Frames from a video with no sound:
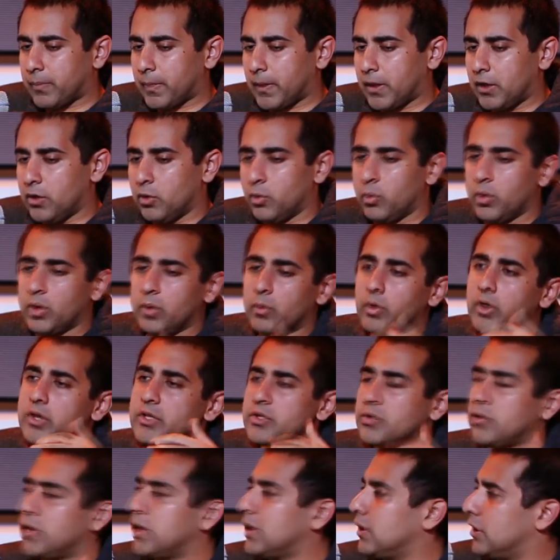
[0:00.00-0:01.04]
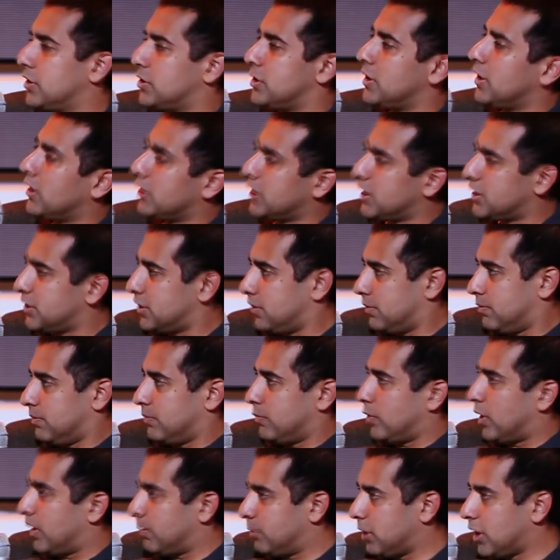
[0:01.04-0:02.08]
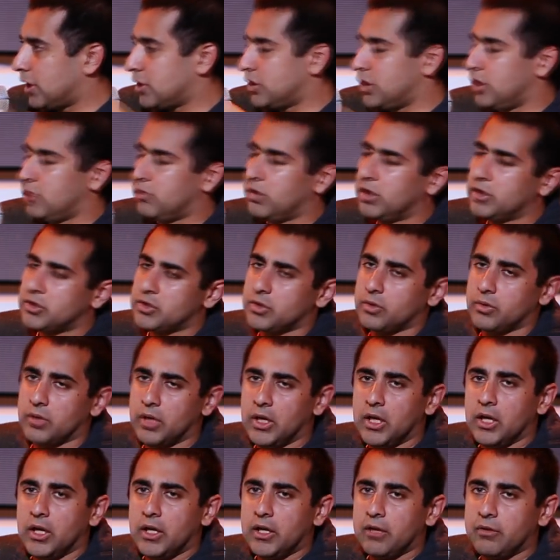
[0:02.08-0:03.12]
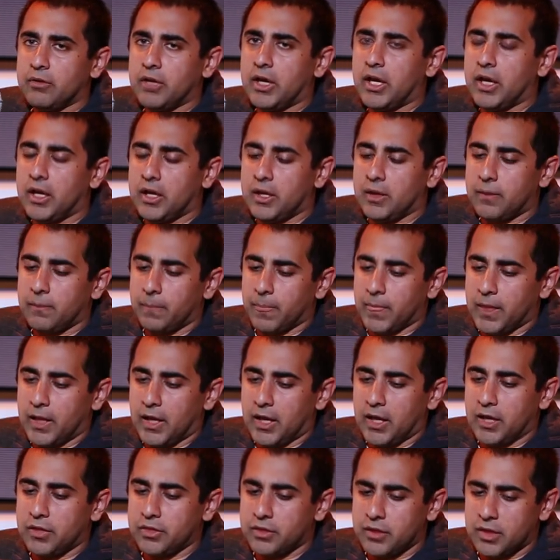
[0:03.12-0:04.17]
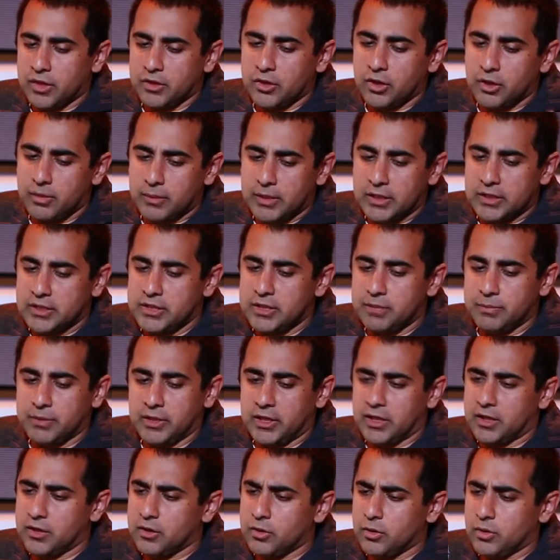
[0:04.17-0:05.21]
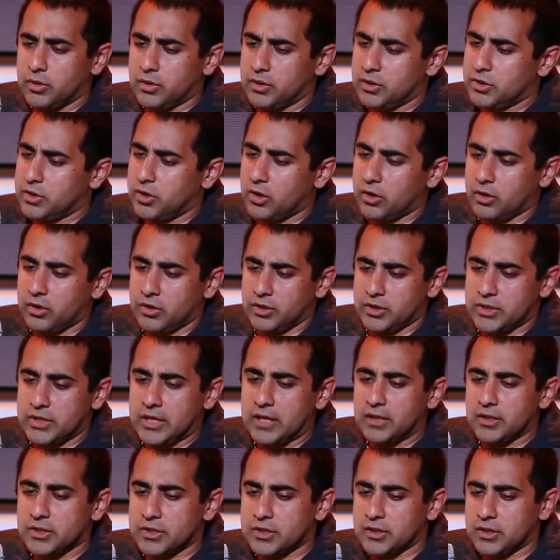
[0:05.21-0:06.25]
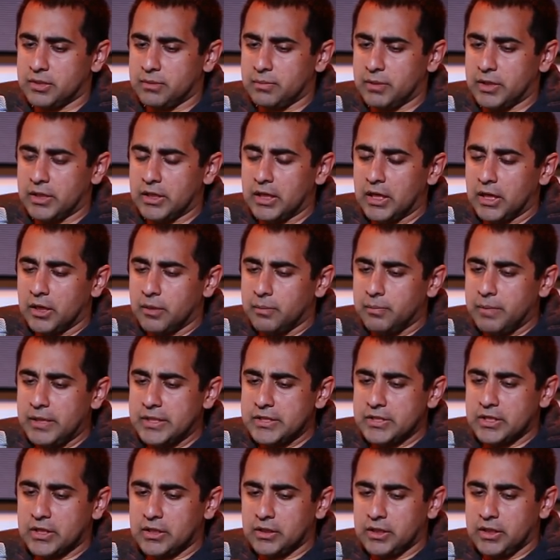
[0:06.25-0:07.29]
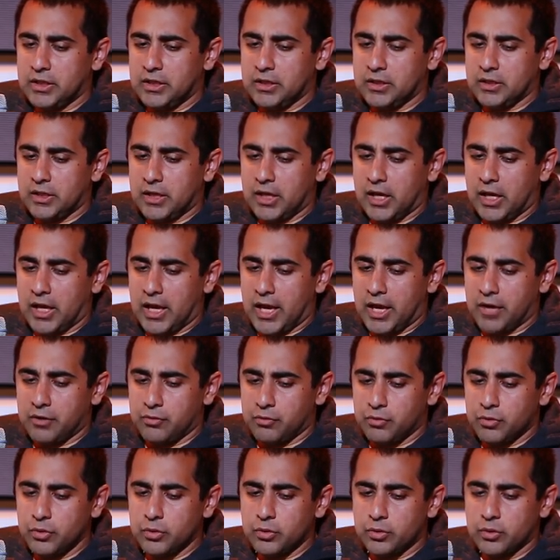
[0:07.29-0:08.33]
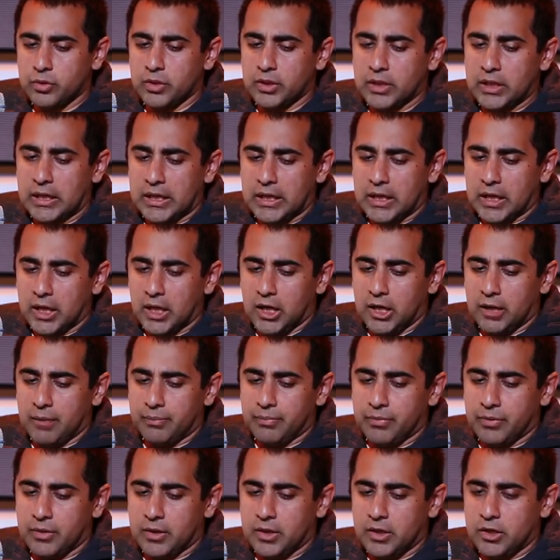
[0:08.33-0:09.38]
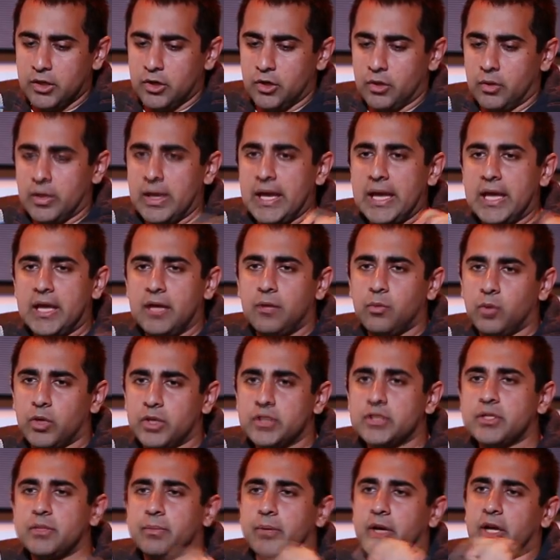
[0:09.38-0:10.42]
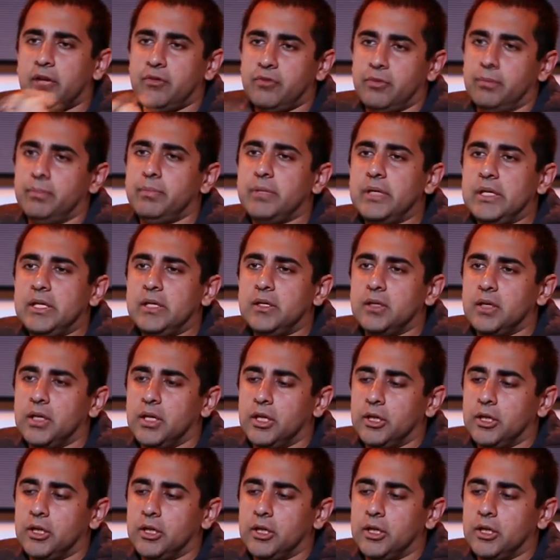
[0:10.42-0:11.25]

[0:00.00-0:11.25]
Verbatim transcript: you know, what is a regulation? Now I'll get to why blockchain, right? So, I thought about it deeply. I can go and talk on this endlessly, but basically, at root, you know, A wants to buy from B,